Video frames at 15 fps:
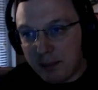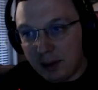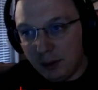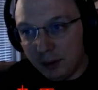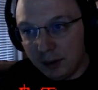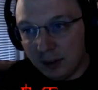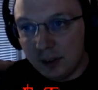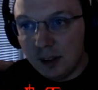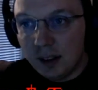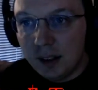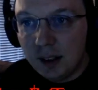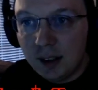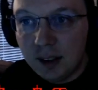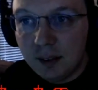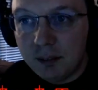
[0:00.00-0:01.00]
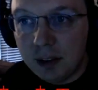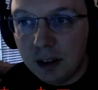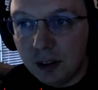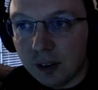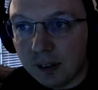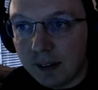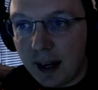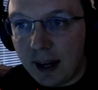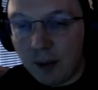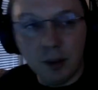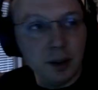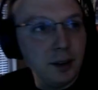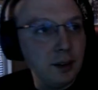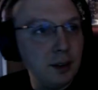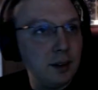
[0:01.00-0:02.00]
You will be using that
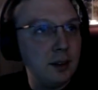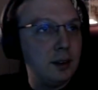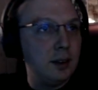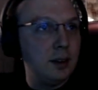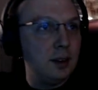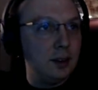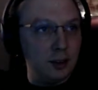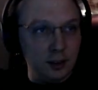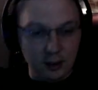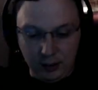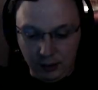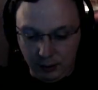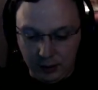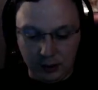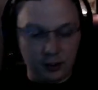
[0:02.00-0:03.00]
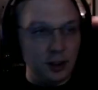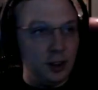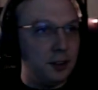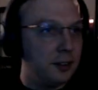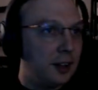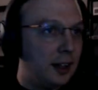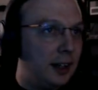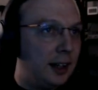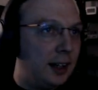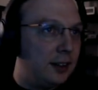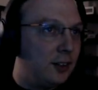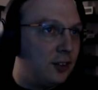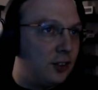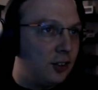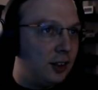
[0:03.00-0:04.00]
one. Let's see what this other guy had to
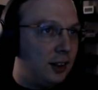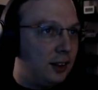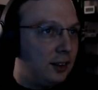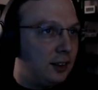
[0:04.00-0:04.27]
say.